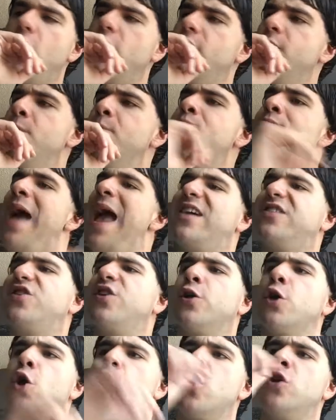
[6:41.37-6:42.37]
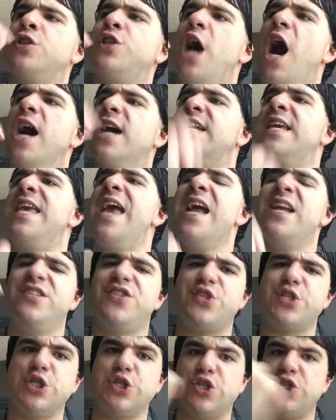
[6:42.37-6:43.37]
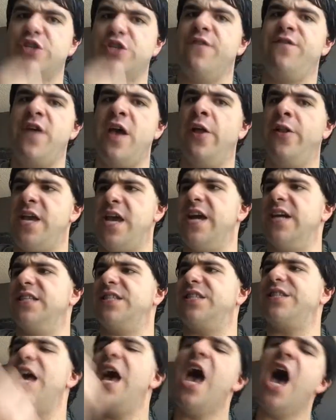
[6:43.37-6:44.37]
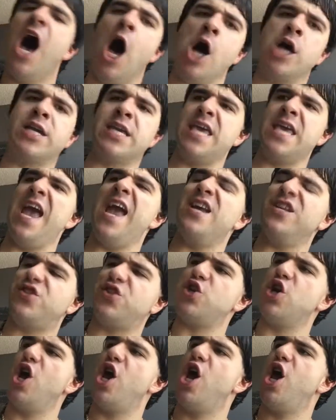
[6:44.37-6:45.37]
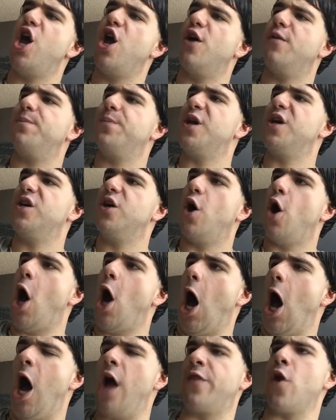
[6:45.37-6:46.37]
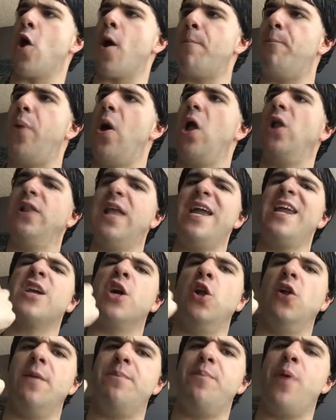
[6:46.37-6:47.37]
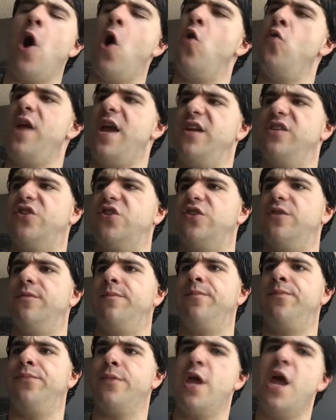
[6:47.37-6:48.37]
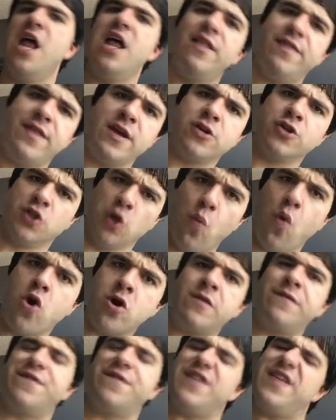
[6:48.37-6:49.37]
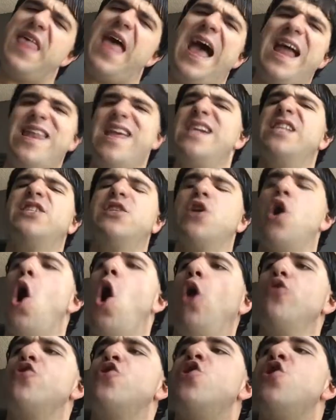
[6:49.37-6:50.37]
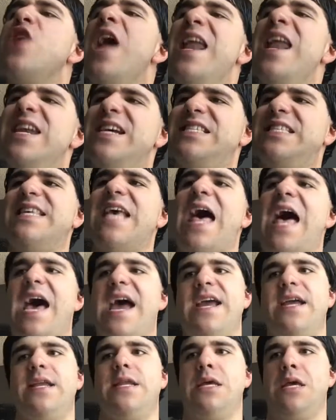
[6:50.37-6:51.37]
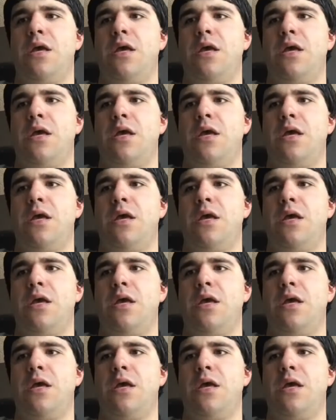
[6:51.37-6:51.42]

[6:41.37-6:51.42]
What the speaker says: massacres against civilians, against other political opponents. There's a word for that. It's called genocide.